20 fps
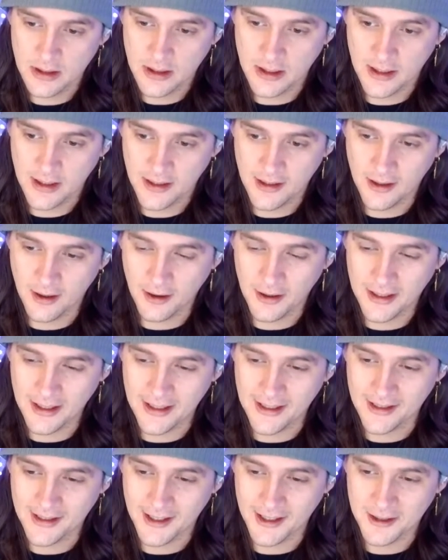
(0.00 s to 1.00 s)

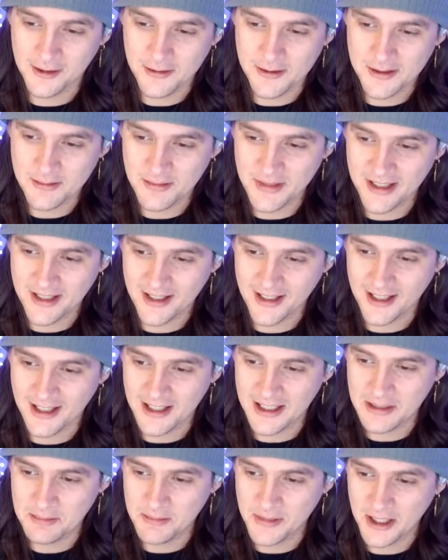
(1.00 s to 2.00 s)
El Aqua
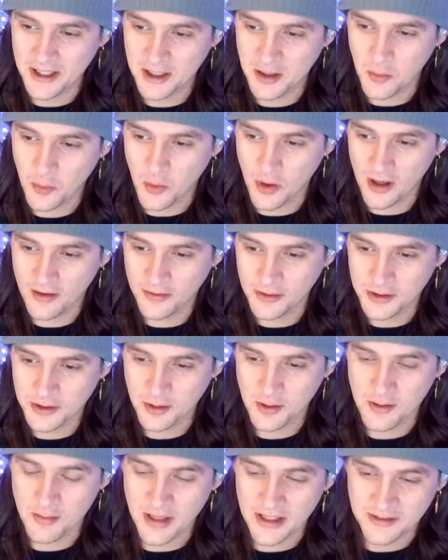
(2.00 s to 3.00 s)
and American Waffle,
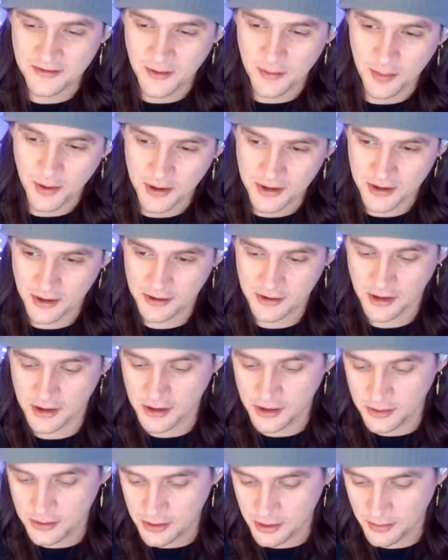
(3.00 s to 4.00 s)
two of the best football shows on
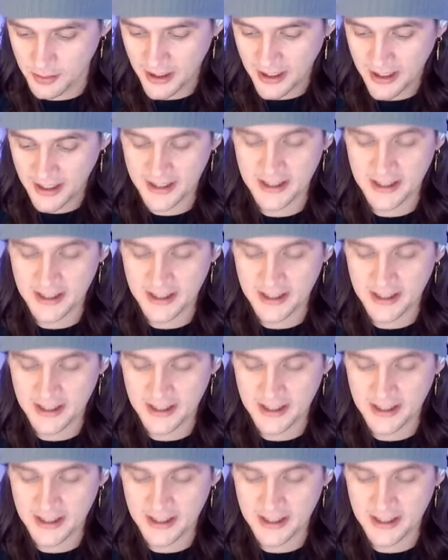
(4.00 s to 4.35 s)
YouTube.